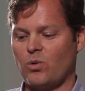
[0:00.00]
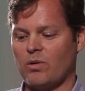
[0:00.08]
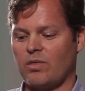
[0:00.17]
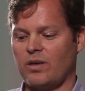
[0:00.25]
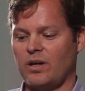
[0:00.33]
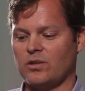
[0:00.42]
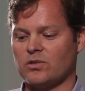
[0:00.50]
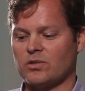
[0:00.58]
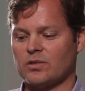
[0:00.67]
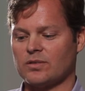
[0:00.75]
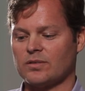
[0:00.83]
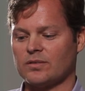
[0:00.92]
with
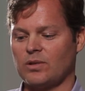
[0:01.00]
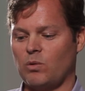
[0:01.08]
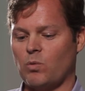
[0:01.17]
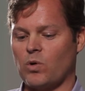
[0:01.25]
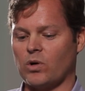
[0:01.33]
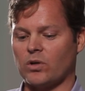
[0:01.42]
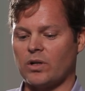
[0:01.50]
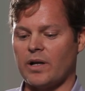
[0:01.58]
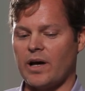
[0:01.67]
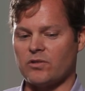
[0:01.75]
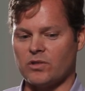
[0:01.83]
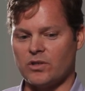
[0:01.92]
these
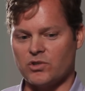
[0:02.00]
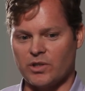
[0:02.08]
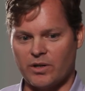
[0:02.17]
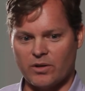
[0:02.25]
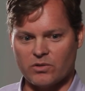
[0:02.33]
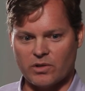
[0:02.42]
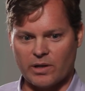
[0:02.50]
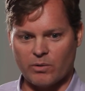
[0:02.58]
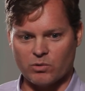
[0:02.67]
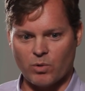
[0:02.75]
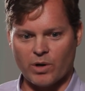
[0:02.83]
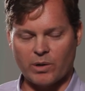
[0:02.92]
world-class engineers that I
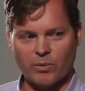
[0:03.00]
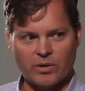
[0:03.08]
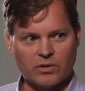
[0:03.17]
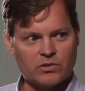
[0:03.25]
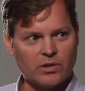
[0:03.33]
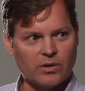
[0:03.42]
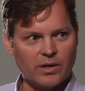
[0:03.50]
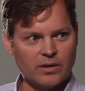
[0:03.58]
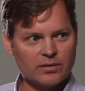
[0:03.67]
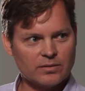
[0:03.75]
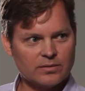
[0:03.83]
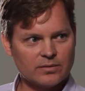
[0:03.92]
was working with at Siri,
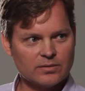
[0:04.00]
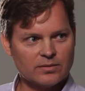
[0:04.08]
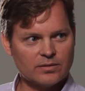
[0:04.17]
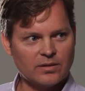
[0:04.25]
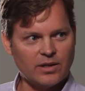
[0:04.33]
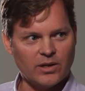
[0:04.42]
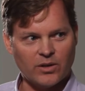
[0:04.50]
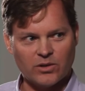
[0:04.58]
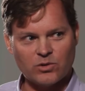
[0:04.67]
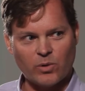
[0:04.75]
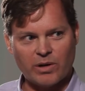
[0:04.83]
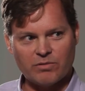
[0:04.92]
you know, the
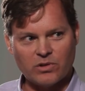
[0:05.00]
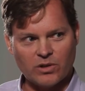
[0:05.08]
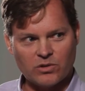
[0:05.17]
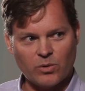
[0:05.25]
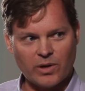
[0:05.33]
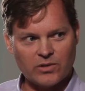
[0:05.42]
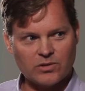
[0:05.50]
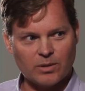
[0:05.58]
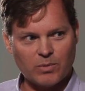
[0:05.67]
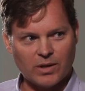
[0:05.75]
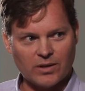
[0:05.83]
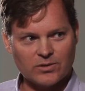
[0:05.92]
20 the 20
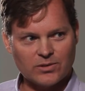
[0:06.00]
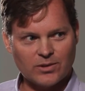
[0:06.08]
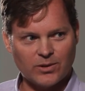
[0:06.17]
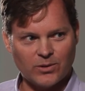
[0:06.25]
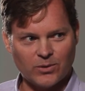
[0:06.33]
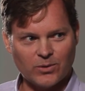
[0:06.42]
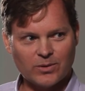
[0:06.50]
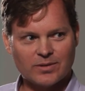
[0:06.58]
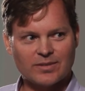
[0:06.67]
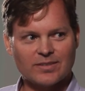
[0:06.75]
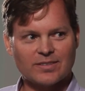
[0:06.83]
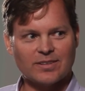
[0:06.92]
somethings who
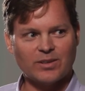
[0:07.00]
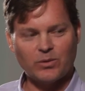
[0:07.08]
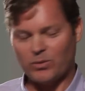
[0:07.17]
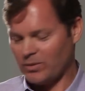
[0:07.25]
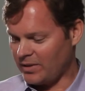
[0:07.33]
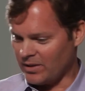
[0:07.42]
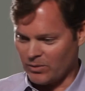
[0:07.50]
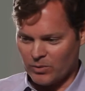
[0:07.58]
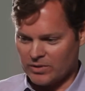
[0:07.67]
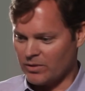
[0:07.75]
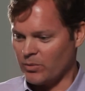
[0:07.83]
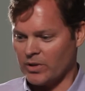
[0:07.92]
you know,
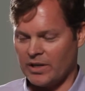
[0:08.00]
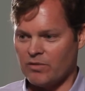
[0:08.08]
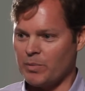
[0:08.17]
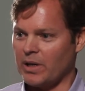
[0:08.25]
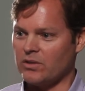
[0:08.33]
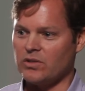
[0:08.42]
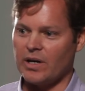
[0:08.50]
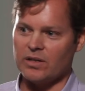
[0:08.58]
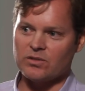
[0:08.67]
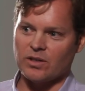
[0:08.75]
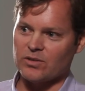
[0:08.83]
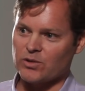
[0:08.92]
would, would give me a
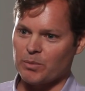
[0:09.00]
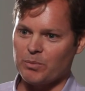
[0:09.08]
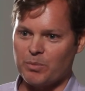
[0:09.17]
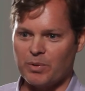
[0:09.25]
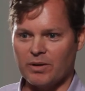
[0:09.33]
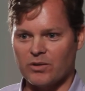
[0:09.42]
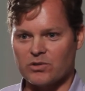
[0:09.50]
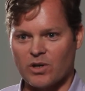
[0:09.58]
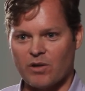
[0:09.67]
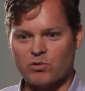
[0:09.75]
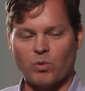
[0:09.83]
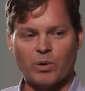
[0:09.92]
date on some you know,
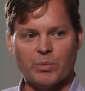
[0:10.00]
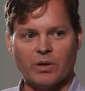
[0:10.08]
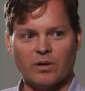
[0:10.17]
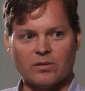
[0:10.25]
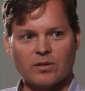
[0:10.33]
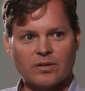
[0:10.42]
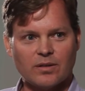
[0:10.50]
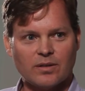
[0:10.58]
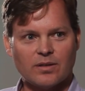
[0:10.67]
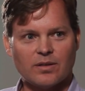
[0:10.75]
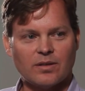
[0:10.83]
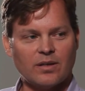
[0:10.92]
software build,
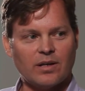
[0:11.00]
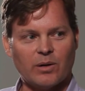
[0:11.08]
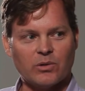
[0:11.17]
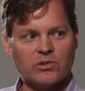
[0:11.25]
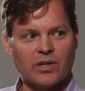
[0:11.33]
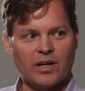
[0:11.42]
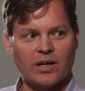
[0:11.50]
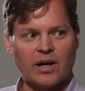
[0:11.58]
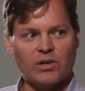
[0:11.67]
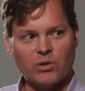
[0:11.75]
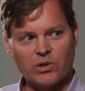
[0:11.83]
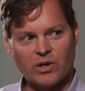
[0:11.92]
and I would say, I
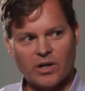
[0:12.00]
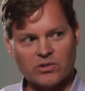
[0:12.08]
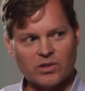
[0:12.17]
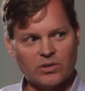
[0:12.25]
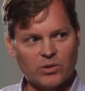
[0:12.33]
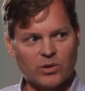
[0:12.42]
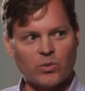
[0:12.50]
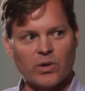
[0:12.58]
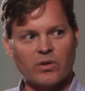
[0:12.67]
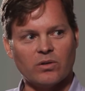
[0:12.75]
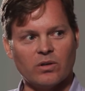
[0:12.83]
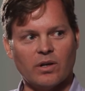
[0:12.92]
know you guys can do it
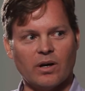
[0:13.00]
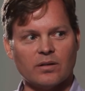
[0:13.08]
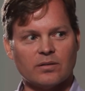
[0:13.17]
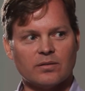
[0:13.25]
quicker than that.